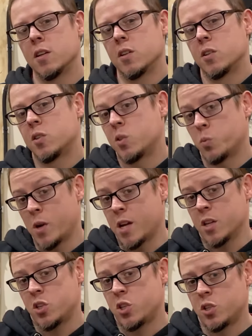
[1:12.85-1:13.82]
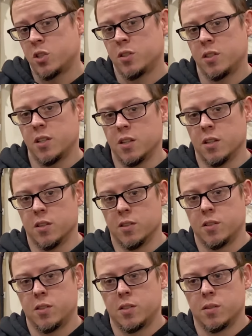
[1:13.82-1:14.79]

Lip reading: switch is